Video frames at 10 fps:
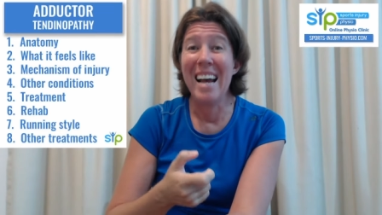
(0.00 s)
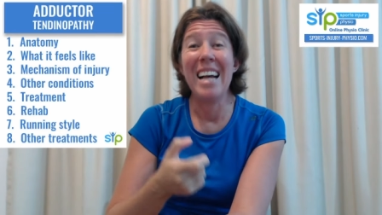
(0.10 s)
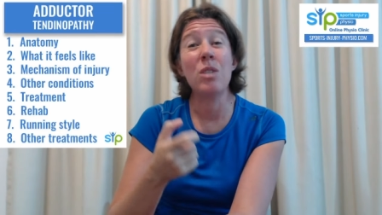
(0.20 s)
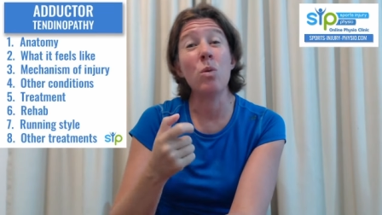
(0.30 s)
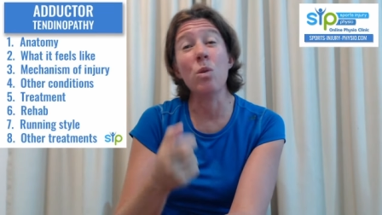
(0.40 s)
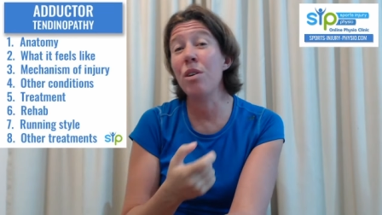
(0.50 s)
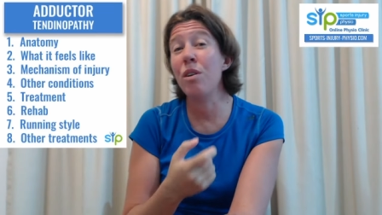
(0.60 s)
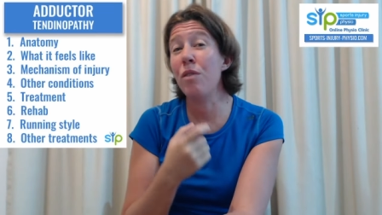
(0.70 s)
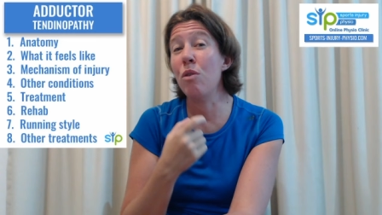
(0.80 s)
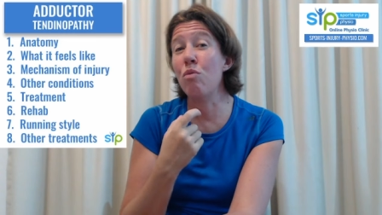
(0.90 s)
It's also
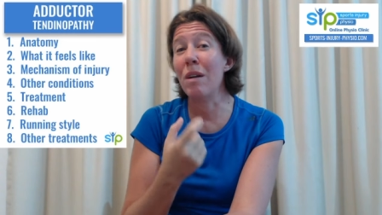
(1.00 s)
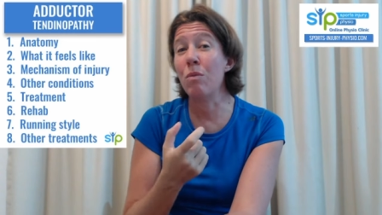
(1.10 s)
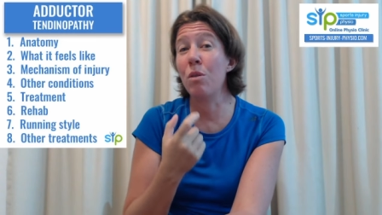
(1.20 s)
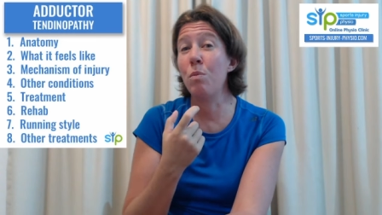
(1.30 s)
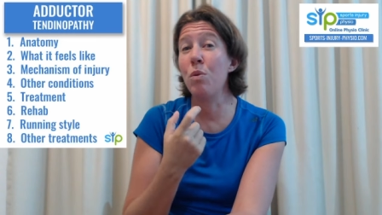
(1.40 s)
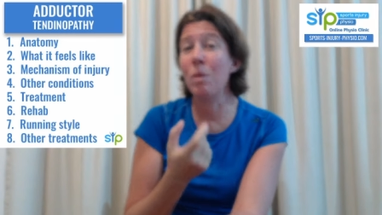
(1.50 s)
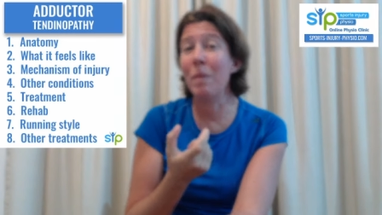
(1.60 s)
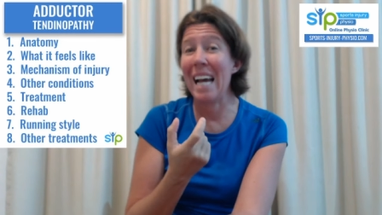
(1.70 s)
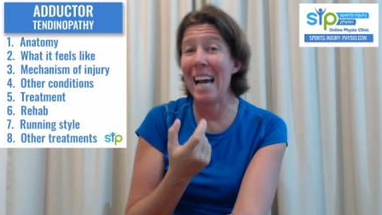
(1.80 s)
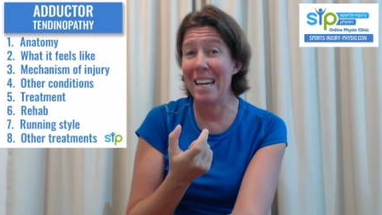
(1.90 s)
if you run with poor
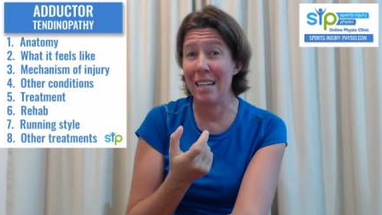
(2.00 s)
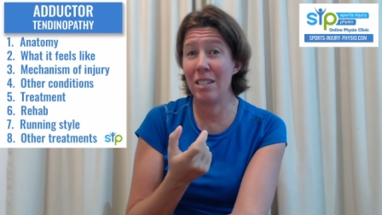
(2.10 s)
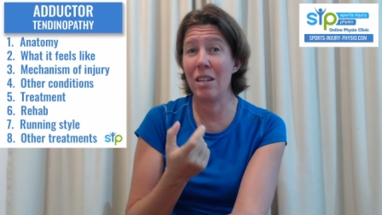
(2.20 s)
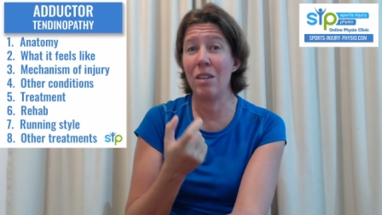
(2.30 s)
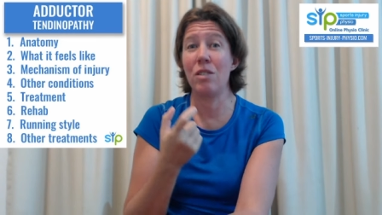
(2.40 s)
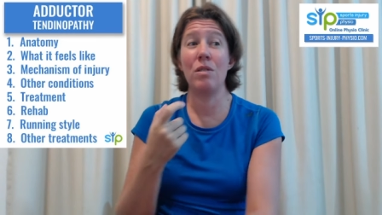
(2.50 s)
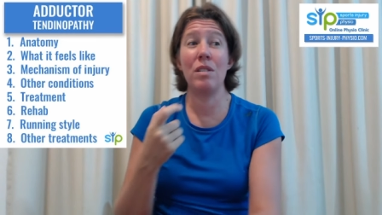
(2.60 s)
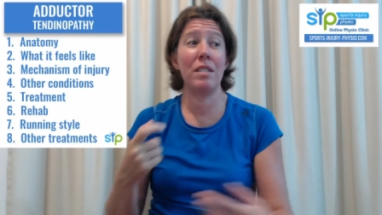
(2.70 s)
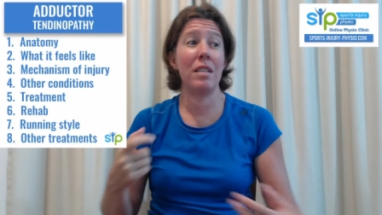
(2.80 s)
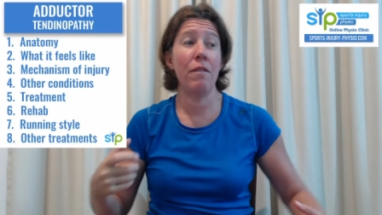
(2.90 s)
mechanics. So
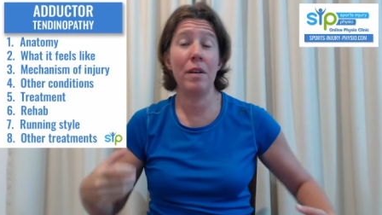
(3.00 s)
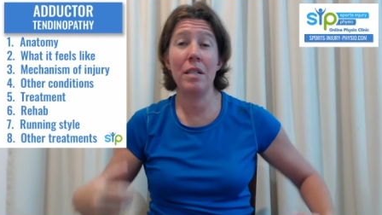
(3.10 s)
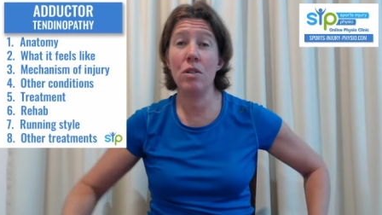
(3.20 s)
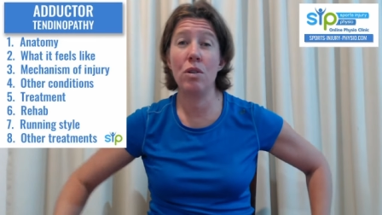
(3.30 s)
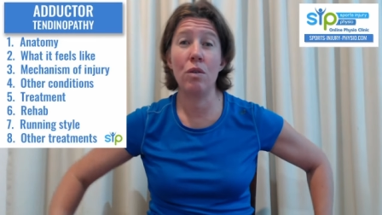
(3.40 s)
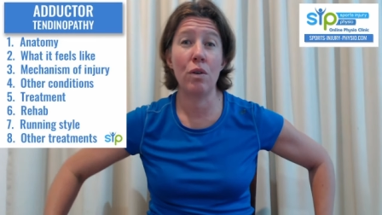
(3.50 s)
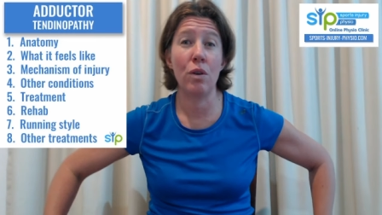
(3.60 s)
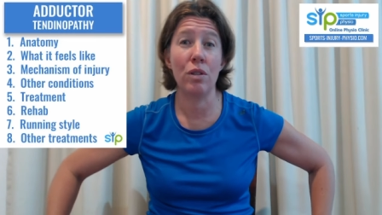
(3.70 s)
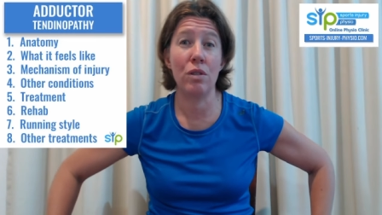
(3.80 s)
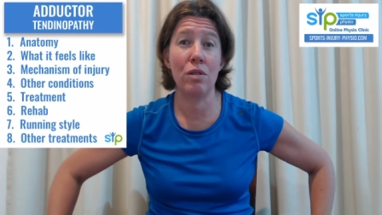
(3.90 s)
say, for instance, you've
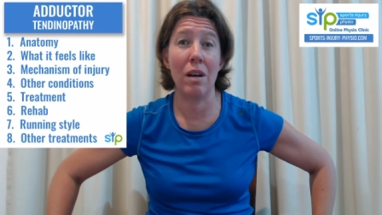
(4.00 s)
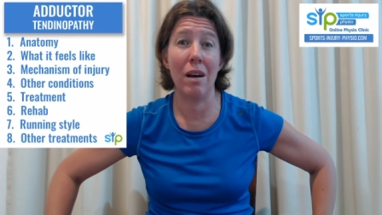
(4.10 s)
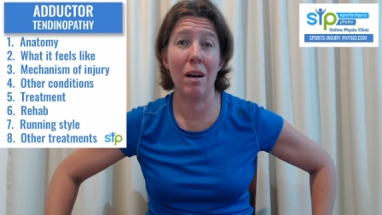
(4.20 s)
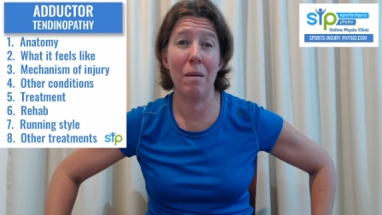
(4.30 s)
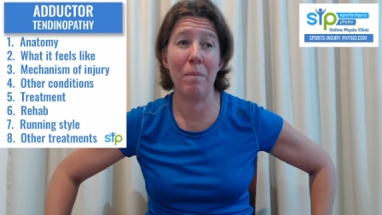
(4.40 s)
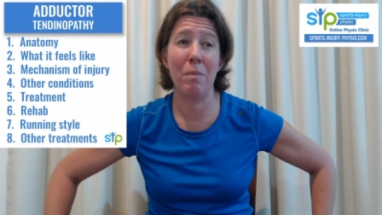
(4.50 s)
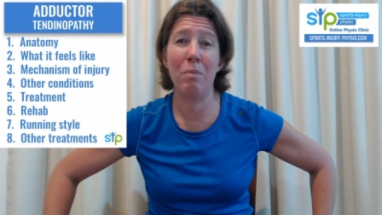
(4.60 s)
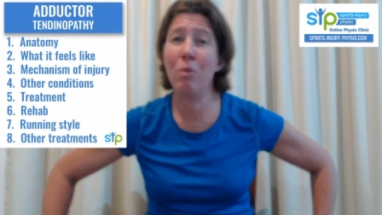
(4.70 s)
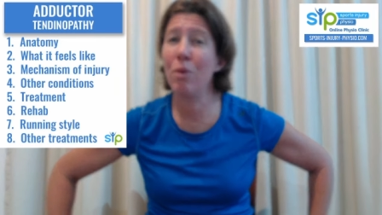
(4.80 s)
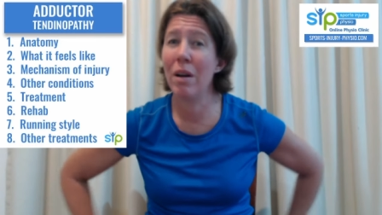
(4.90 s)
got
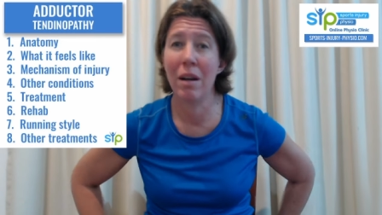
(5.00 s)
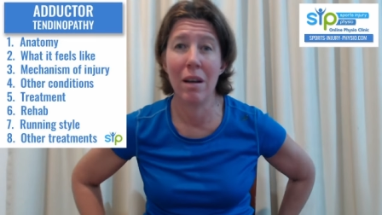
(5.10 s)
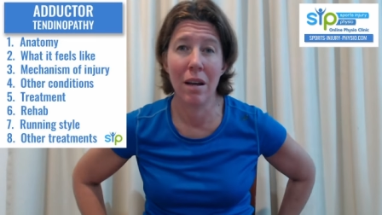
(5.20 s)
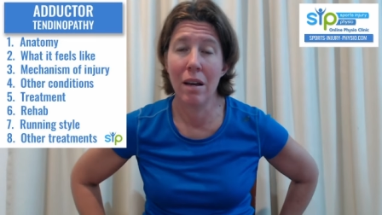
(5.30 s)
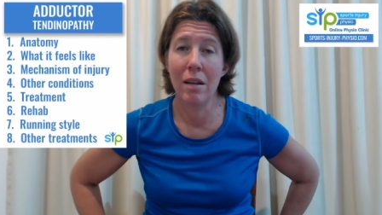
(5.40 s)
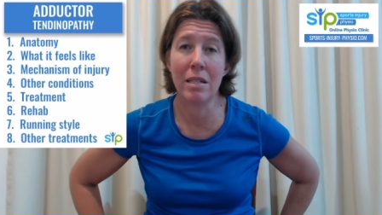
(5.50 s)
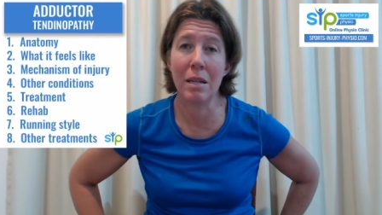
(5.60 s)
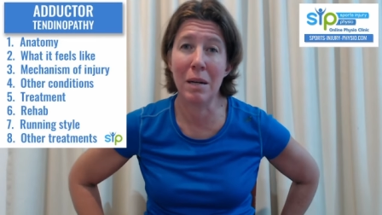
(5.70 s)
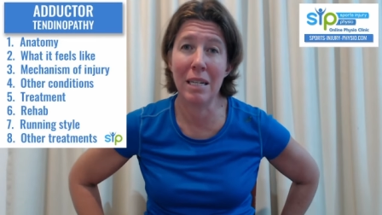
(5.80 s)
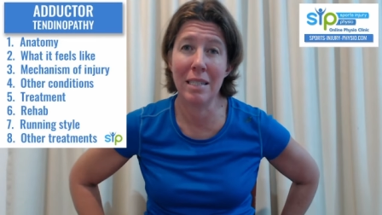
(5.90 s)
poor
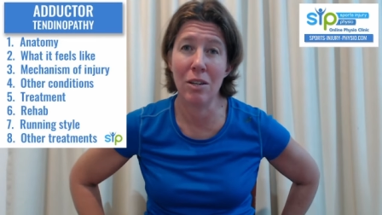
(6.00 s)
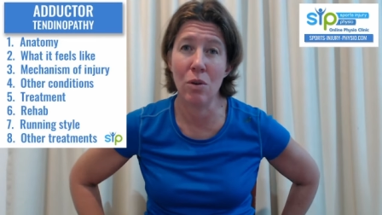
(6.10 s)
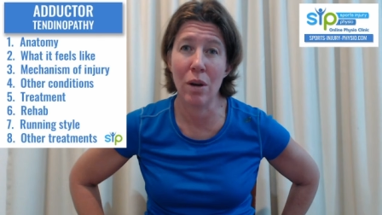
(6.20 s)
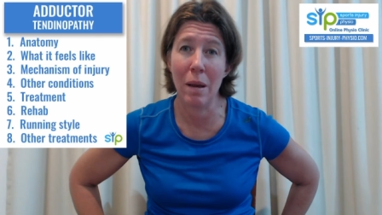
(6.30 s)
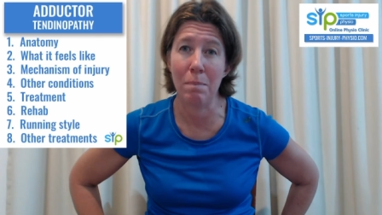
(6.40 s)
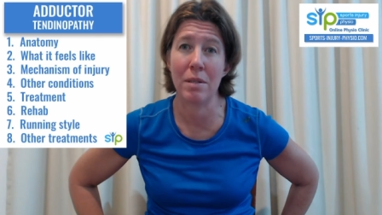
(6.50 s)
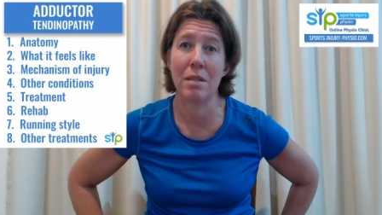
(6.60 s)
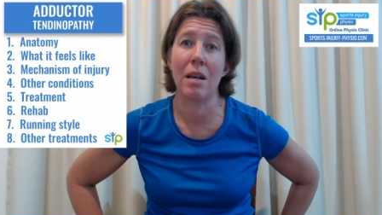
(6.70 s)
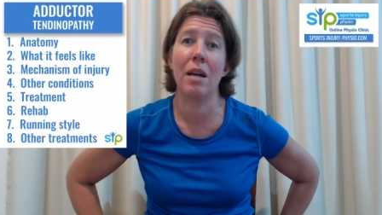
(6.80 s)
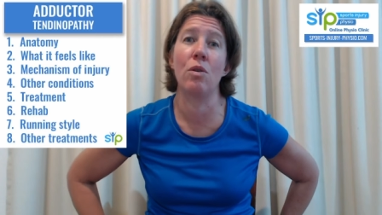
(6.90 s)
stability in your
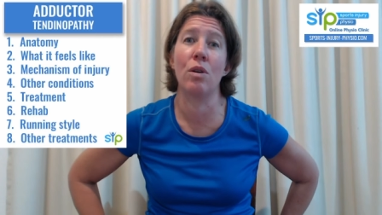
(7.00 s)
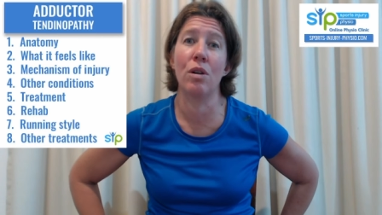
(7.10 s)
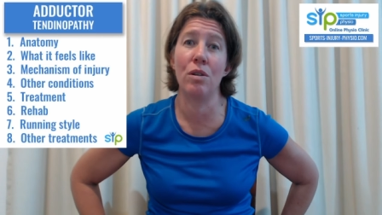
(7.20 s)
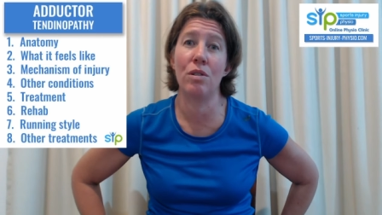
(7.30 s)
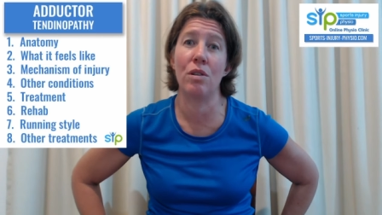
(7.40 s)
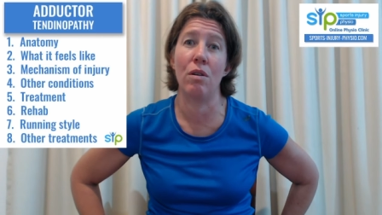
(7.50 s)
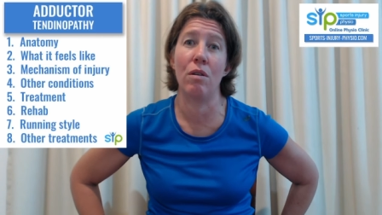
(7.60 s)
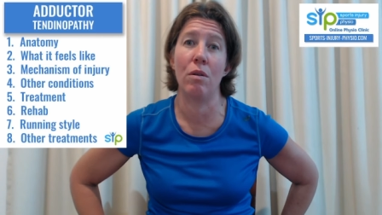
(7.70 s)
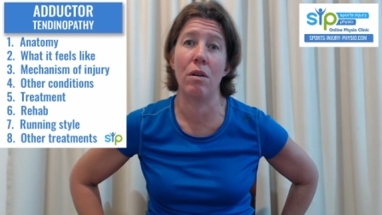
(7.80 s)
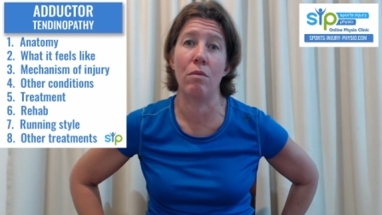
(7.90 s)
hips and your glutes
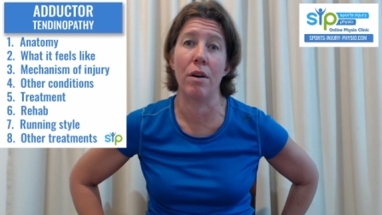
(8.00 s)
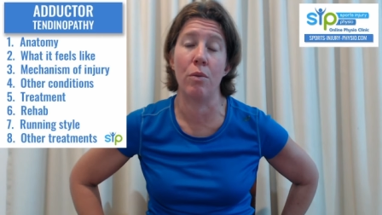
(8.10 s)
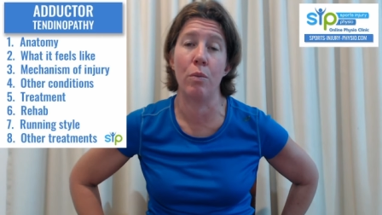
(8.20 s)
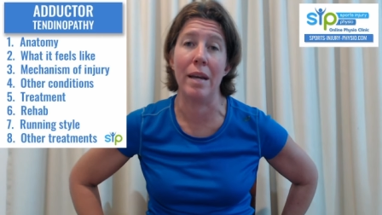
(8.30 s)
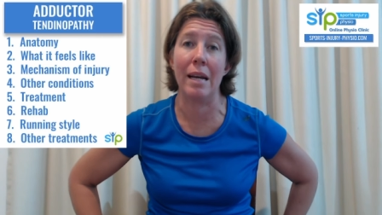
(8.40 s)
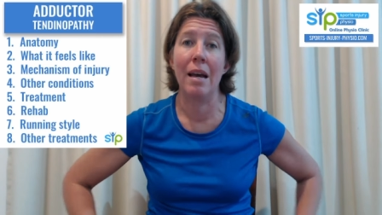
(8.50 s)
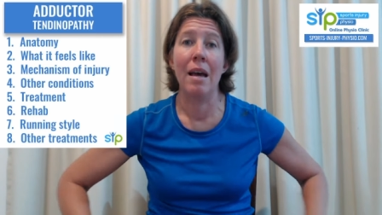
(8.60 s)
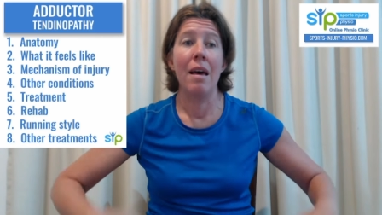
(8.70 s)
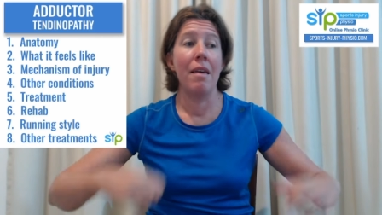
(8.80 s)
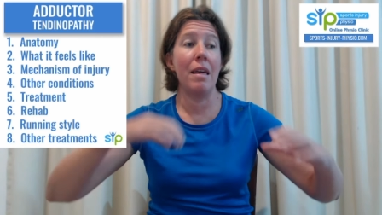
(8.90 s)
are rather weak,
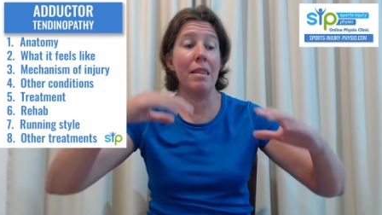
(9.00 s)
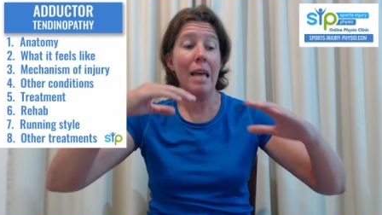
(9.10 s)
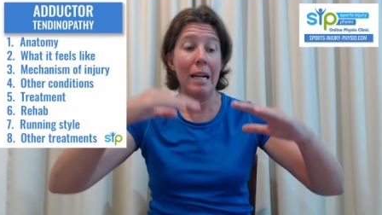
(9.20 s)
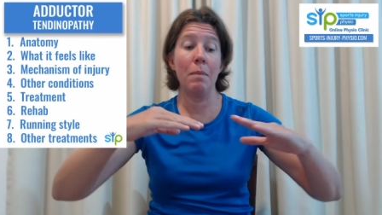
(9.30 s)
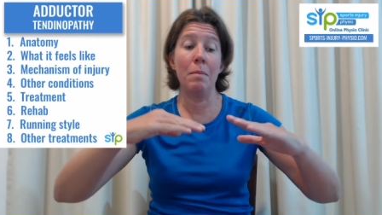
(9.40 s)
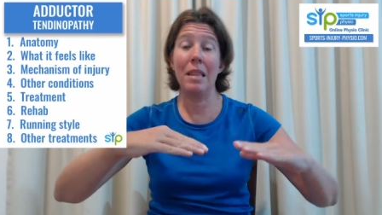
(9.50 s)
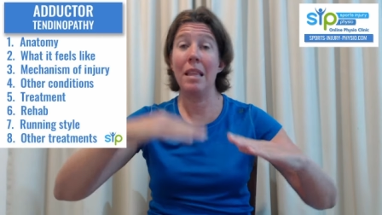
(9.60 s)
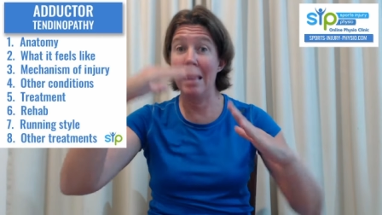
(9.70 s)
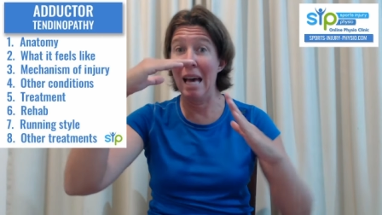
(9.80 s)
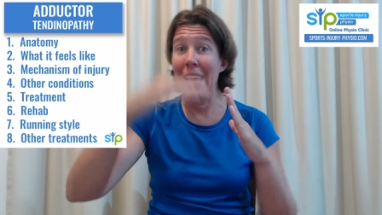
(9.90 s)
then that can mean
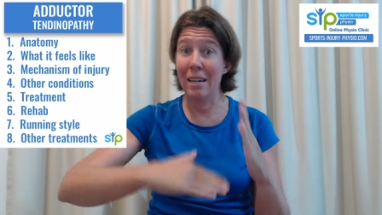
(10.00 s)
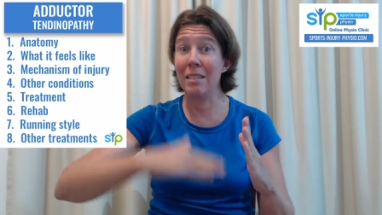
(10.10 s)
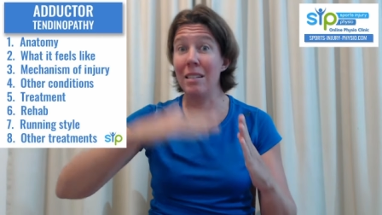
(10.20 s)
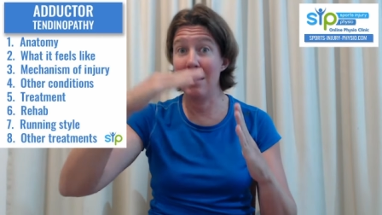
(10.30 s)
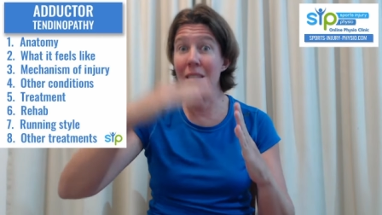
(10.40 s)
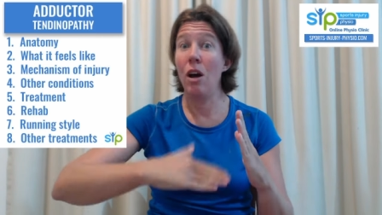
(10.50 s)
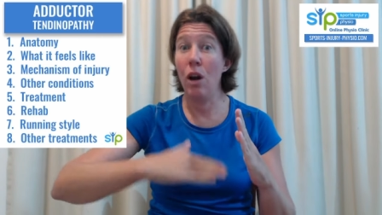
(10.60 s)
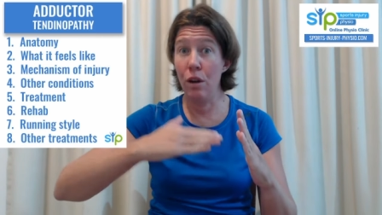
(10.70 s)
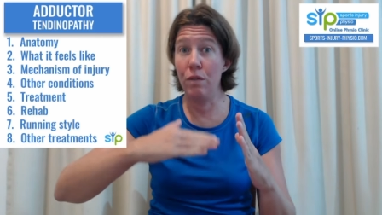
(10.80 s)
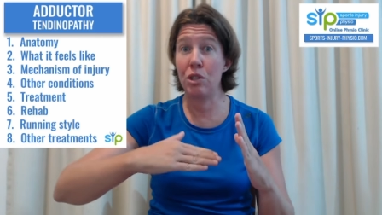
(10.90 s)
that the adductors
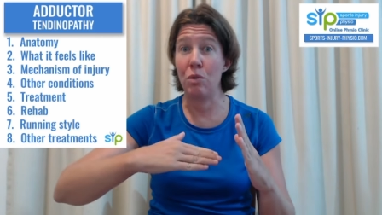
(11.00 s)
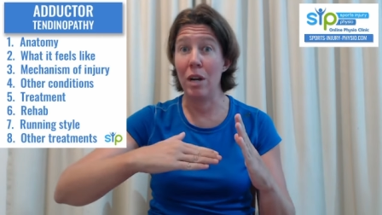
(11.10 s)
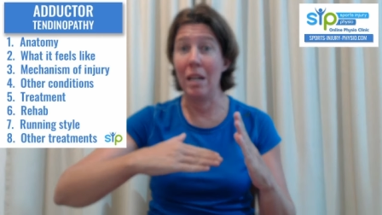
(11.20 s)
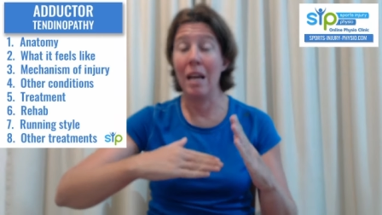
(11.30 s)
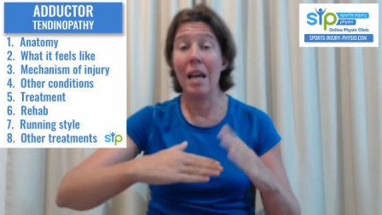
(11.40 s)
overstrain.